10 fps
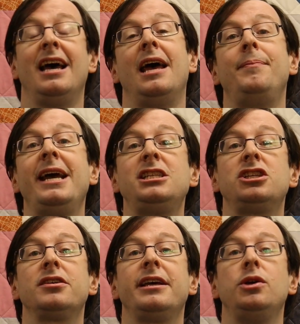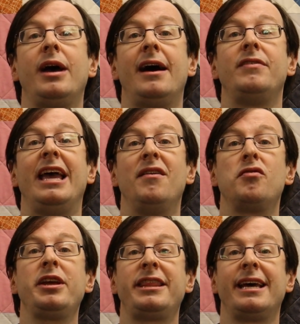and make sure that you have
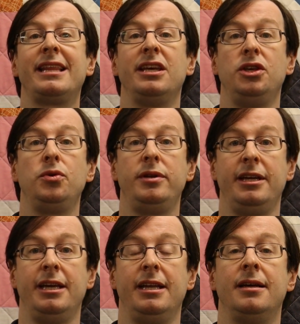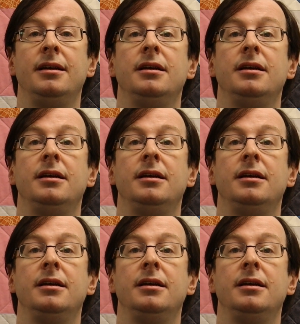everything that you need